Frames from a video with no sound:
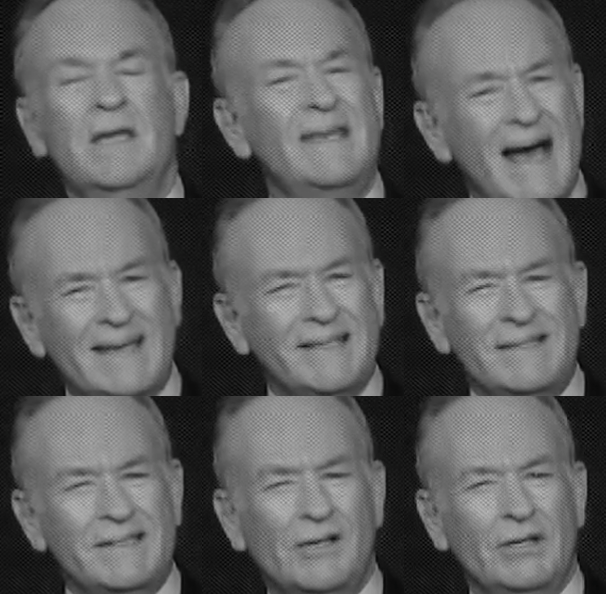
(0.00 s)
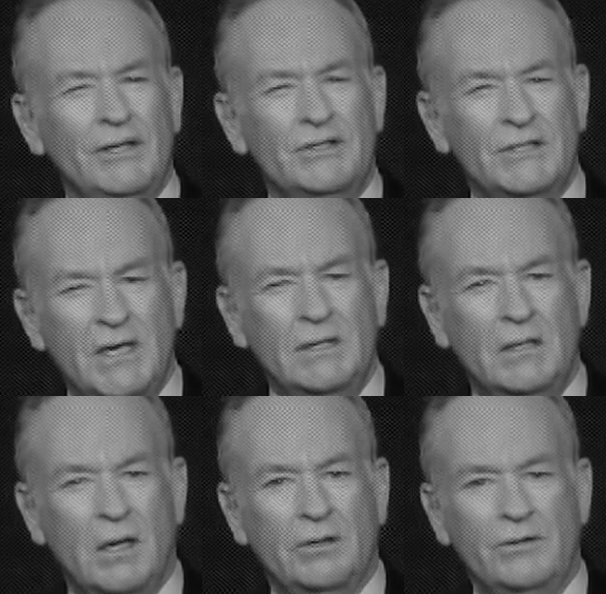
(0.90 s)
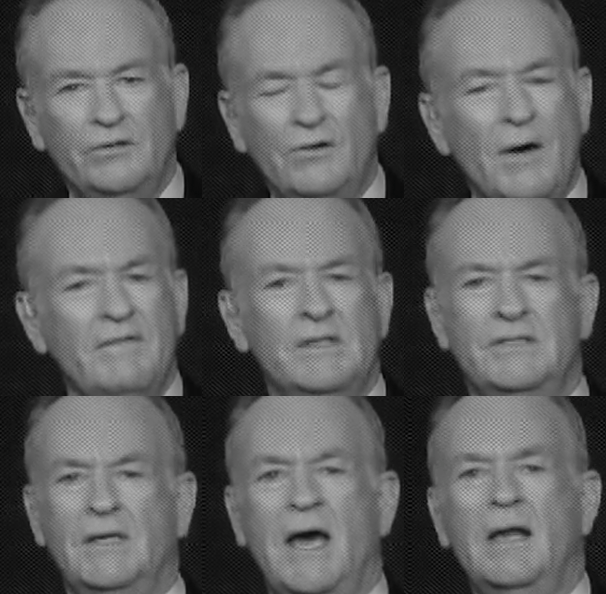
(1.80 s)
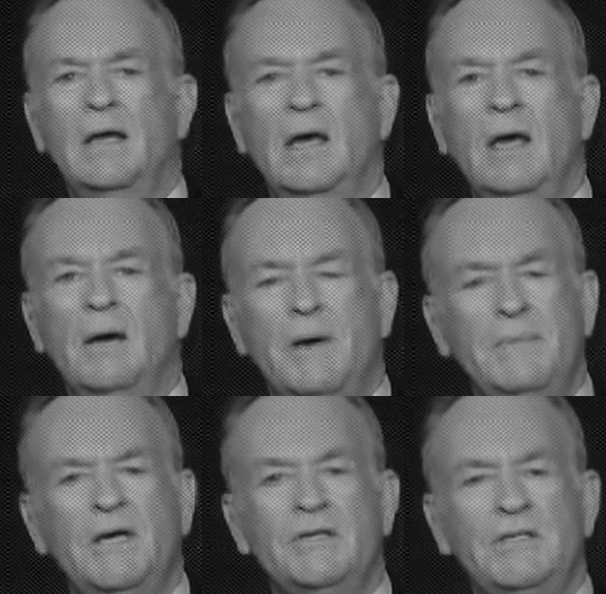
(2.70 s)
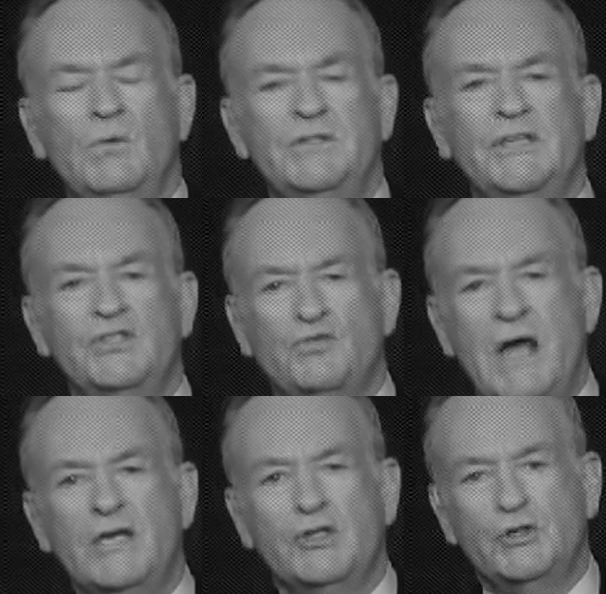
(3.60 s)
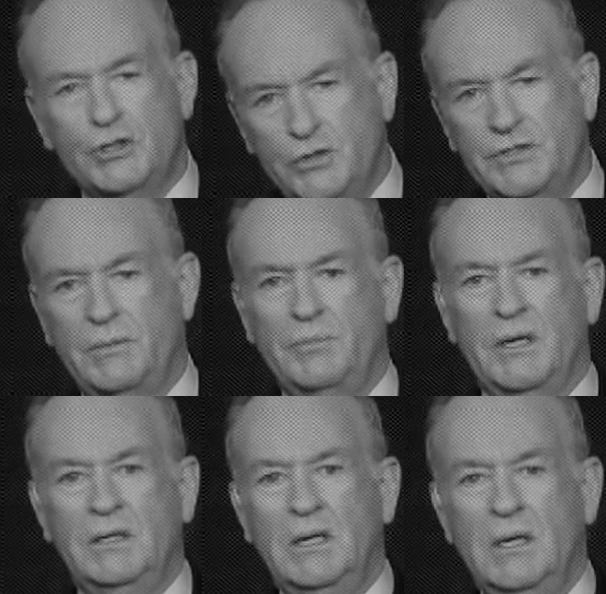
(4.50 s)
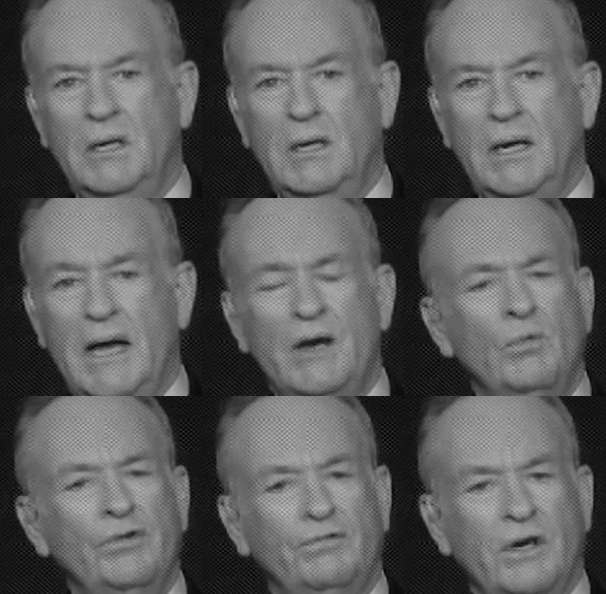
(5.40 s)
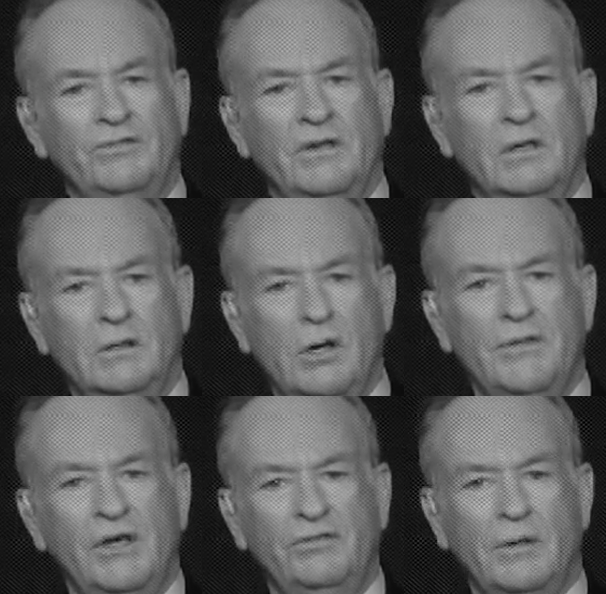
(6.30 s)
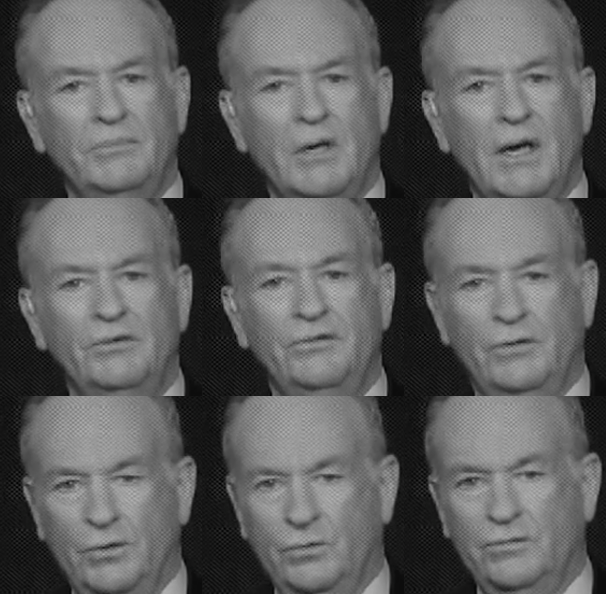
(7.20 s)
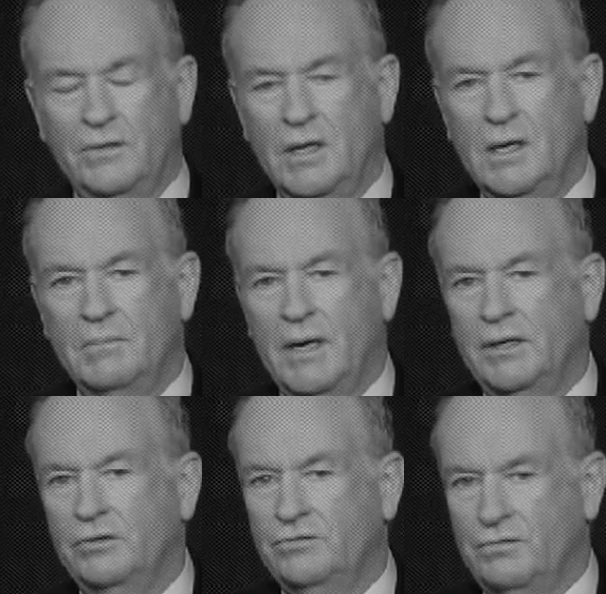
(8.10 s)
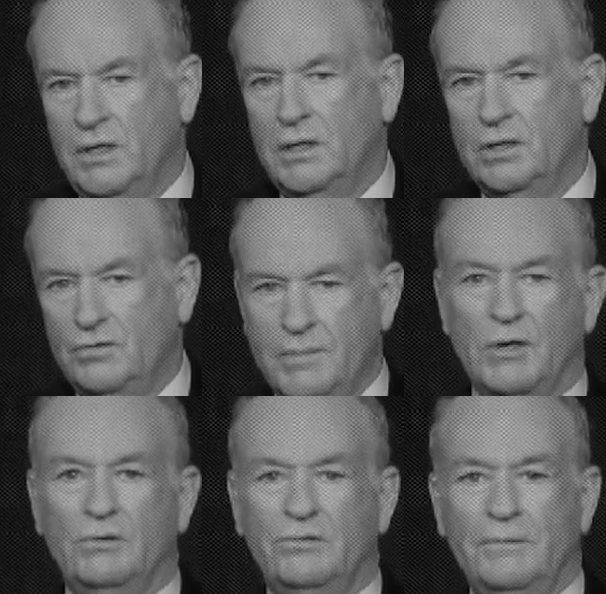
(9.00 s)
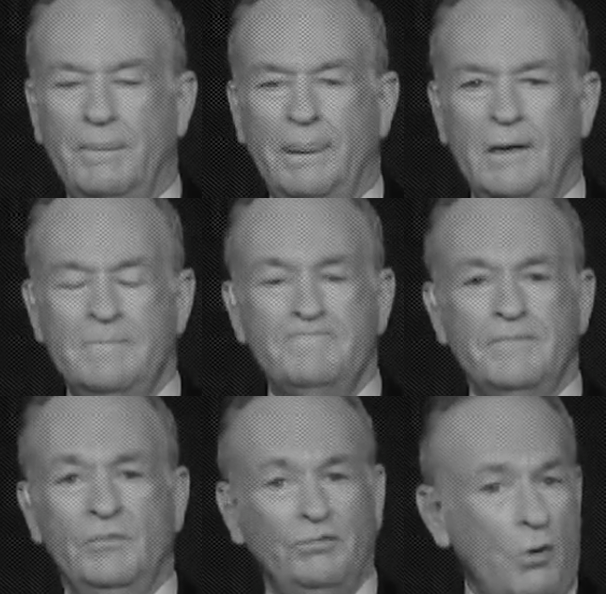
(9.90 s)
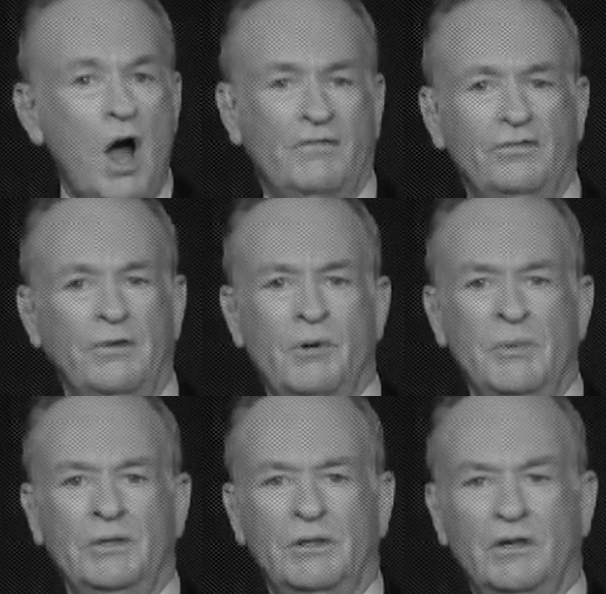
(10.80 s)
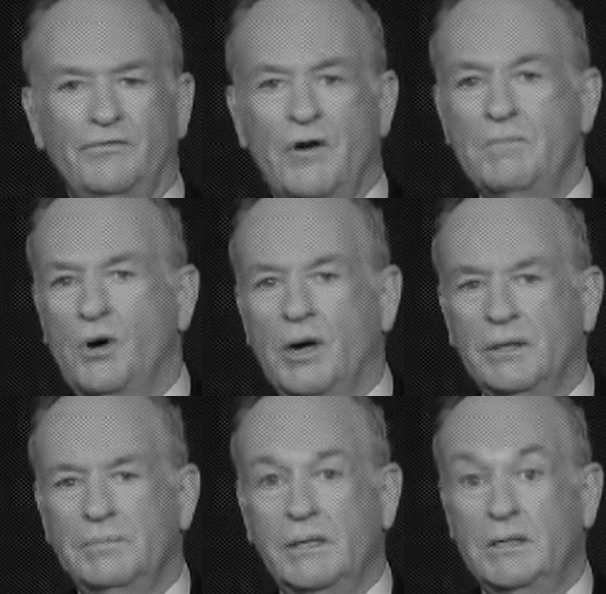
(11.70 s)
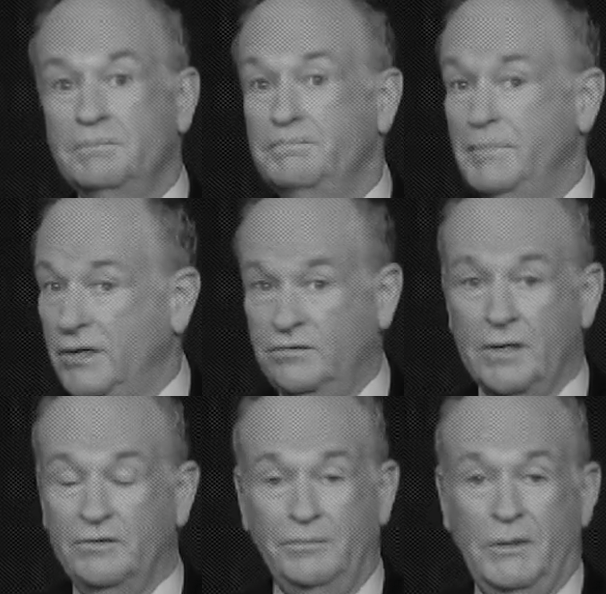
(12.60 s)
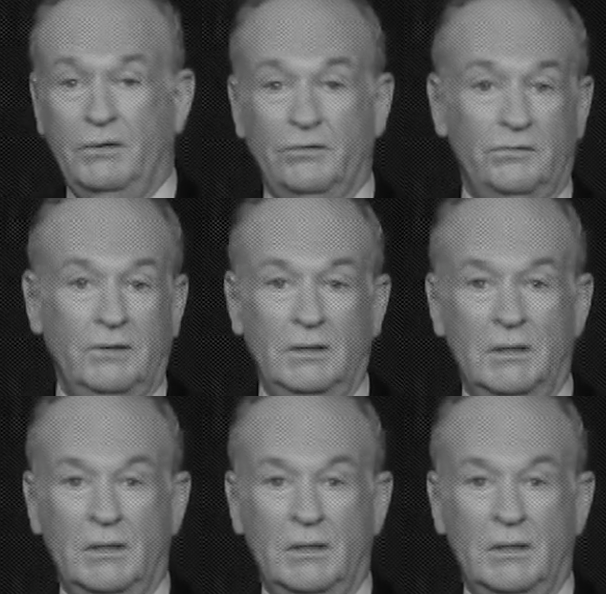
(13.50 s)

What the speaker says: Not necessarily his skin color, there's no evidence of that, but because he was a stranger to Zimmerman and was dressed in clothing sometimes used by street criminals. It was wrong for Zimmerman to confront Martin based on his appearance.